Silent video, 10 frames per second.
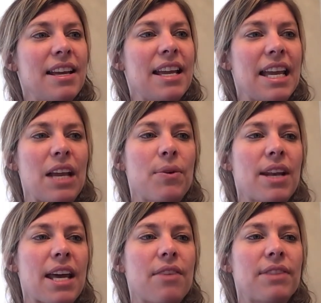He would
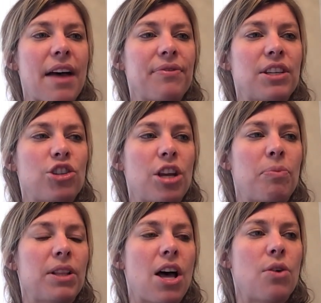not have left the sheep
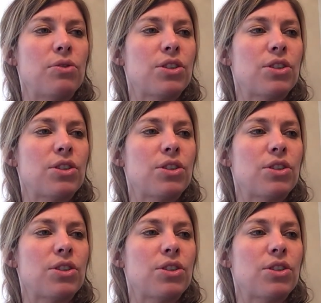alone,